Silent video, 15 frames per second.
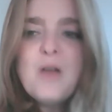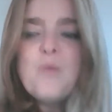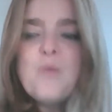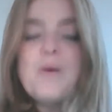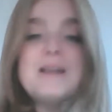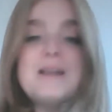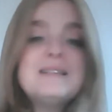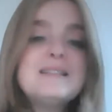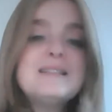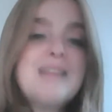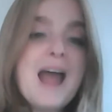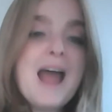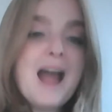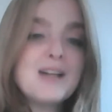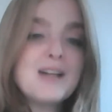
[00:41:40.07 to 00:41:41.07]
What is this
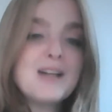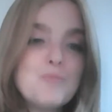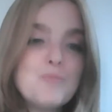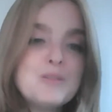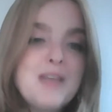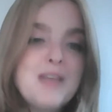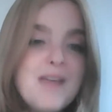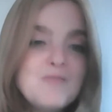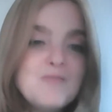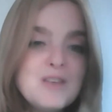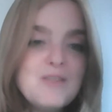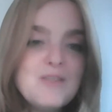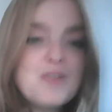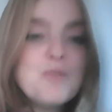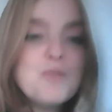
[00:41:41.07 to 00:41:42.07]
act of
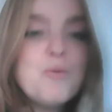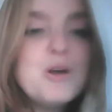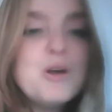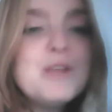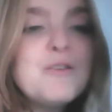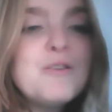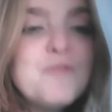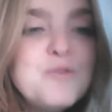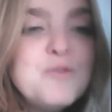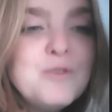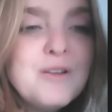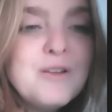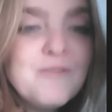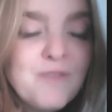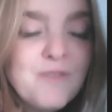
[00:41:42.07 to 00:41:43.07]
pretending that you're putting the
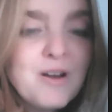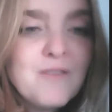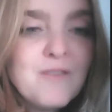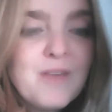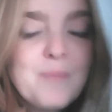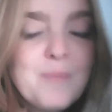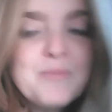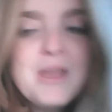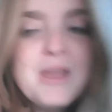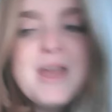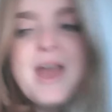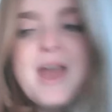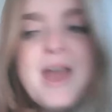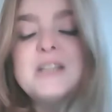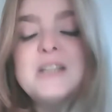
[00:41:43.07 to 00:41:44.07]
food in front of them?
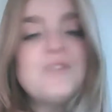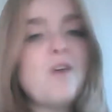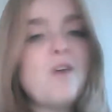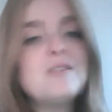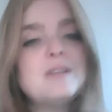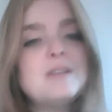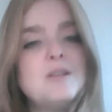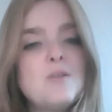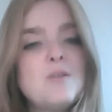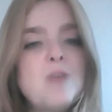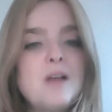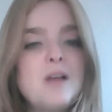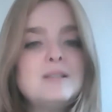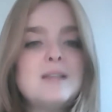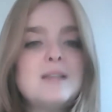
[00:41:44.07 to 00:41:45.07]
And his father said, No
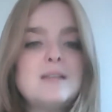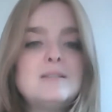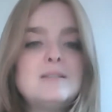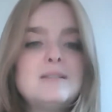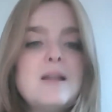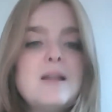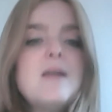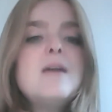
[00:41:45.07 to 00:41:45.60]
nonsense.